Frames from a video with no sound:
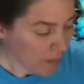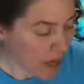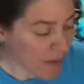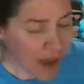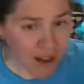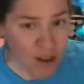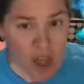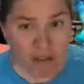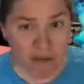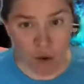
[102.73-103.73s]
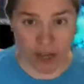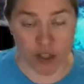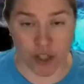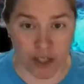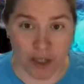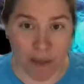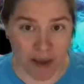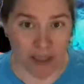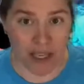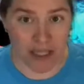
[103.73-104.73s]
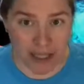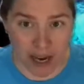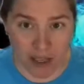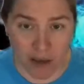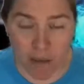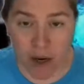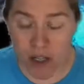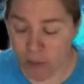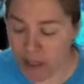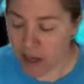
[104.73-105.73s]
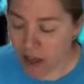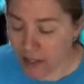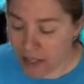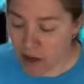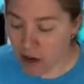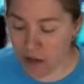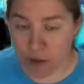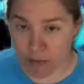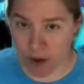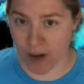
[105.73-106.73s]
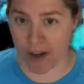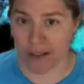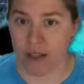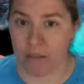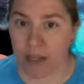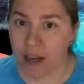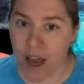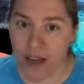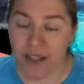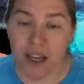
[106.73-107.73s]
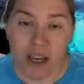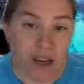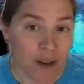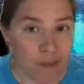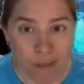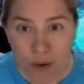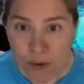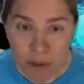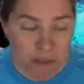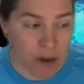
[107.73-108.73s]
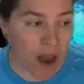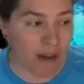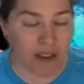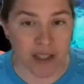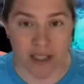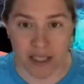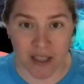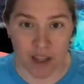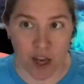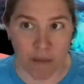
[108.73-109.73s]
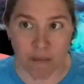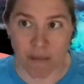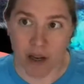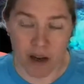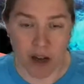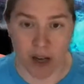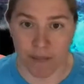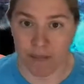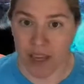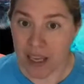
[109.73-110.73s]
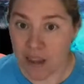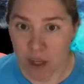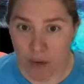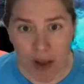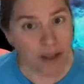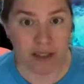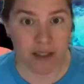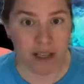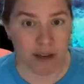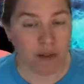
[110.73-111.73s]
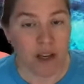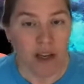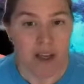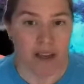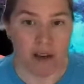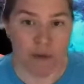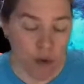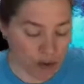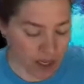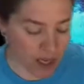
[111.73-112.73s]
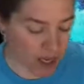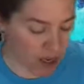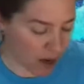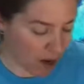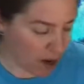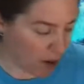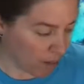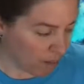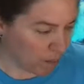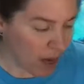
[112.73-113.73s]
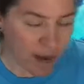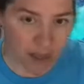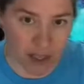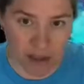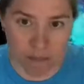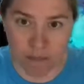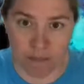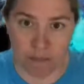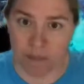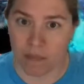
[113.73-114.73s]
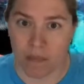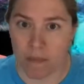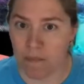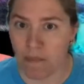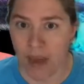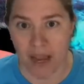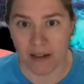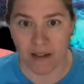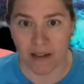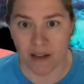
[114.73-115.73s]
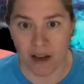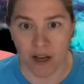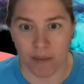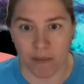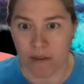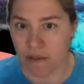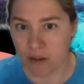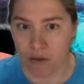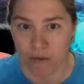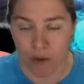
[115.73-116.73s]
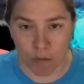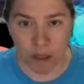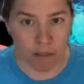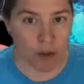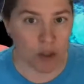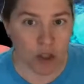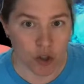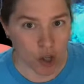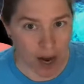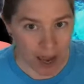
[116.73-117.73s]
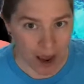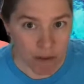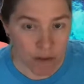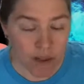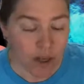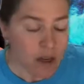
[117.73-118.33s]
I've had a lot of questions about these stacking bars because they are a new product and because most people haven't seen them in the US. They've only, I think, been given to a few people to try out.